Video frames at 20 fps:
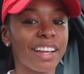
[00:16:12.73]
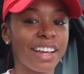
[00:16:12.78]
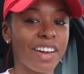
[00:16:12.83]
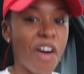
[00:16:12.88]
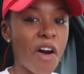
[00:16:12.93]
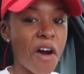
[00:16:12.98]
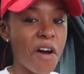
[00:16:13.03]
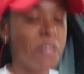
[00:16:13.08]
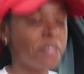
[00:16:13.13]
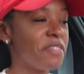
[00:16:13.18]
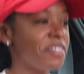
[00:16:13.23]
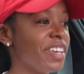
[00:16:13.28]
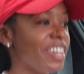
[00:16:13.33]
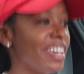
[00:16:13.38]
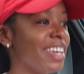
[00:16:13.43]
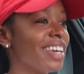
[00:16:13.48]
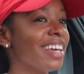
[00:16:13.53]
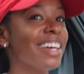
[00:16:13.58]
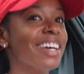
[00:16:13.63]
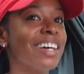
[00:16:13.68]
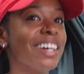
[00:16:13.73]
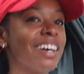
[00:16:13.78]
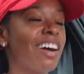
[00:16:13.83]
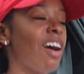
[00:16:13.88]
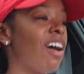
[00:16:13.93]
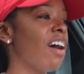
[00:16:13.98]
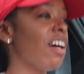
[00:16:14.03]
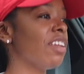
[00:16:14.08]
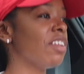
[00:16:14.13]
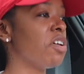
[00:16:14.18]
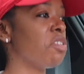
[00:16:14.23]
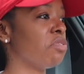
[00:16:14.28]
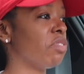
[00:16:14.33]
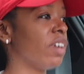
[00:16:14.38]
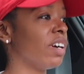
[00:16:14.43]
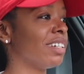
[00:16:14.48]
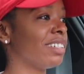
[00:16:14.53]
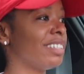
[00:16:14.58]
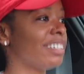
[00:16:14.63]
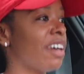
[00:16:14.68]
coffee all over
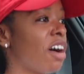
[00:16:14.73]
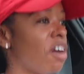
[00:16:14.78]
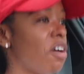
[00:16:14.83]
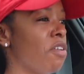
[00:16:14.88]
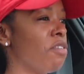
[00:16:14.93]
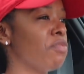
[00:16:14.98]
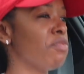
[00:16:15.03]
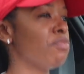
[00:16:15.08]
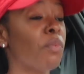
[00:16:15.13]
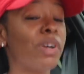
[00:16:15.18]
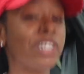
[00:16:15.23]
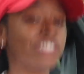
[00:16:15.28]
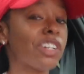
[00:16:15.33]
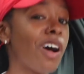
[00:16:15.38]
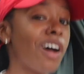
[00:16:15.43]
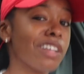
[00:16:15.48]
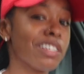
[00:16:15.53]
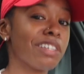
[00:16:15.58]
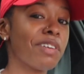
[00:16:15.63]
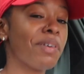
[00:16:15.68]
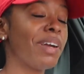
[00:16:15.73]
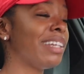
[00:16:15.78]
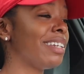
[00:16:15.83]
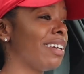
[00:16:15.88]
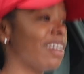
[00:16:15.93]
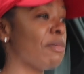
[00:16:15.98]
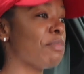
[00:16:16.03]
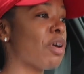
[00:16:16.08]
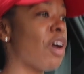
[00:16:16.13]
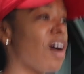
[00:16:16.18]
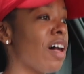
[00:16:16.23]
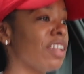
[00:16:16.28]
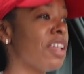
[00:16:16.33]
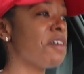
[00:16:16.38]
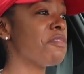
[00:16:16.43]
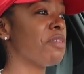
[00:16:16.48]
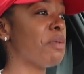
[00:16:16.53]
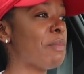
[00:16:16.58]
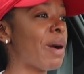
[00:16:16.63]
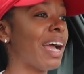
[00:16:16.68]
herself, which also ended up all
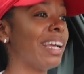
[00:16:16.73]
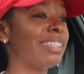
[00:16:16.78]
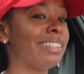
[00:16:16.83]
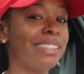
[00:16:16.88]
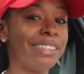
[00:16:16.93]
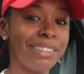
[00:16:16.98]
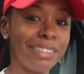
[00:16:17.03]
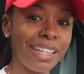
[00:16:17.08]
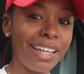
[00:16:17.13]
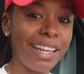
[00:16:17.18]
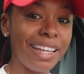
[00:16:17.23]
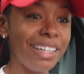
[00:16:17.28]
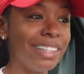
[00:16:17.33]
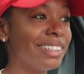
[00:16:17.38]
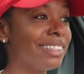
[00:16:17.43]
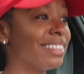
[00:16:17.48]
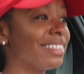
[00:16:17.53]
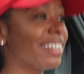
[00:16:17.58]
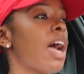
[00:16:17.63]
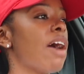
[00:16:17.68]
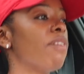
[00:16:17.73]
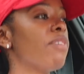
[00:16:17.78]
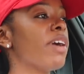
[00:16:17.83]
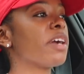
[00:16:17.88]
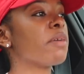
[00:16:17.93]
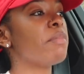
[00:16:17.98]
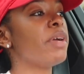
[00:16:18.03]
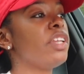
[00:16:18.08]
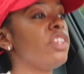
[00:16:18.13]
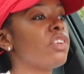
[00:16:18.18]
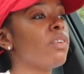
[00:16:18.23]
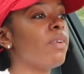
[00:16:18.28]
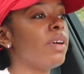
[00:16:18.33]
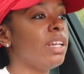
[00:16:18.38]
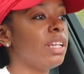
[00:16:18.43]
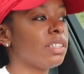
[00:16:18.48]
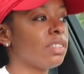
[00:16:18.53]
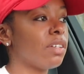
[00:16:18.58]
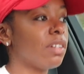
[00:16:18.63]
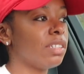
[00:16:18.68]
over my seats. I recommend doing
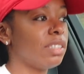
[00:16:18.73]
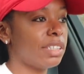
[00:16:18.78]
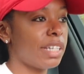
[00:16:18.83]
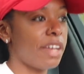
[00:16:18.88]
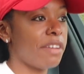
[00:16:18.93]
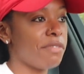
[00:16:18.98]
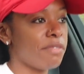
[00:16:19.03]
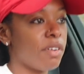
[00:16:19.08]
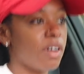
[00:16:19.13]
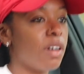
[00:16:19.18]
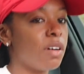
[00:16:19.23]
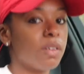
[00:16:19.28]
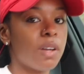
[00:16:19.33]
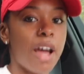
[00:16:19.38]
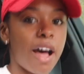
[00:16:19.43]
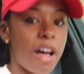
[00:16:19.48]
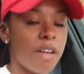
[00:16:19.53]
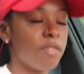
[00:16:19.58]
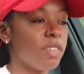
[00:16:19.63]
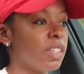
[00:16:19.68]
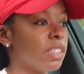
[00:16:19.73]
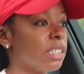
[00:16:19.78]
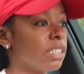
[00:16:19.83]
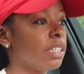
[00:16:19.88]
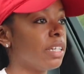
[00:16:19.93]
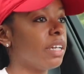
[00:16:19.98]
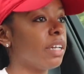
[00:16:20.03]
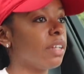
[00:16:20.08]
this on a safe road, obviously.